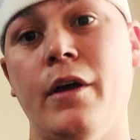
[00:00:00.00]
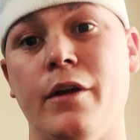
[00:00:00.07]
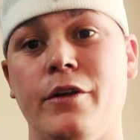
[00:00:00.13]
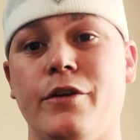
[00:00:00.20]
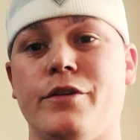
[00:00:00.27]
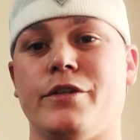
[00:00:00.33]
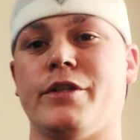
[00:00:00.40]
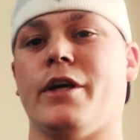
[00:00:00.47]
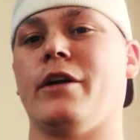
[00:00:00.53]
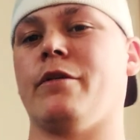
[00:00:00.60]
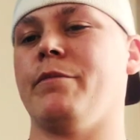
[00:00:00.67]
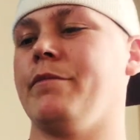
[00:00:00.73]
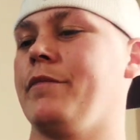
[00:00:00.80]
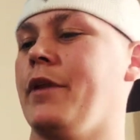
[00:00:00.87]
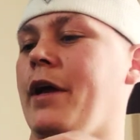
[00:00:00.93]
you can take
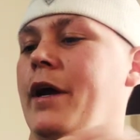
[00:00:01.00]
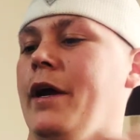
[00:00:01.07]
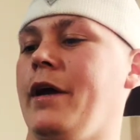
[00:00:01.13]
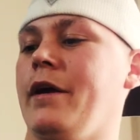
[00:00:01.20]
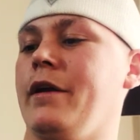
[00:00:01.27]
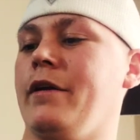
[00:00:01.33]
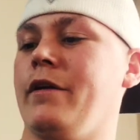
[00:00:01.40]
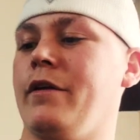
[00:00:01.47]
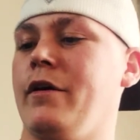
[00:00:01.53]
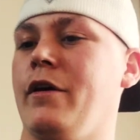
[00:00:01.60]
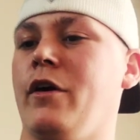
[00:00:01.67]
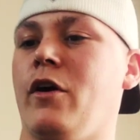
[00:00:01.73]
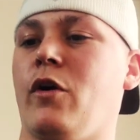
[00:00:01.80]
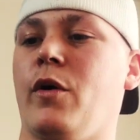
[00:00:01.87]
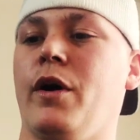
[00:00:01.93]
them and
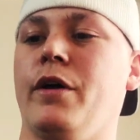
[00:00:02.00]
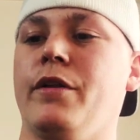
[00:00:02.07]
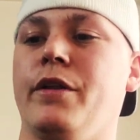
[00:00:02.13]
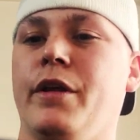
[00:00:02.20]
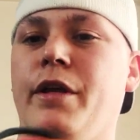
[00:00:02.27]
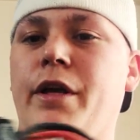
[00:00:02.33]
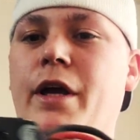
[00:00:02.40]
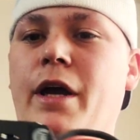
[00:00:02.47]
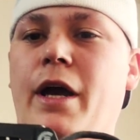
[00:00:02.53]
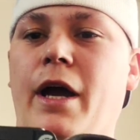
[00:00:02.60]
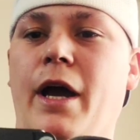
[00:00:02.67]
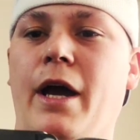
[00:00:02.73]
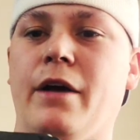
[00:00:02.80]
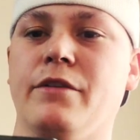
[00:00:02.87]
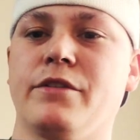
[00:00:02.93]
around the
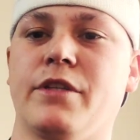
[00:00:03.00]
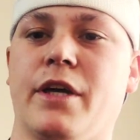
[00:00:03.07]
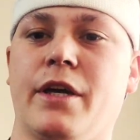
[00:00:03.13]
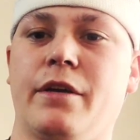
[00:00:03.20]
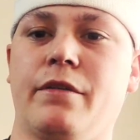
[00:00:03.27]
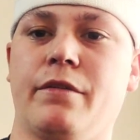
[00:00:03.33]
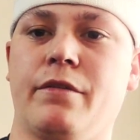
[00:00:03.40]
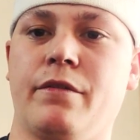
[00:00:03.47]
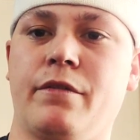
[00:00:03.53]
outside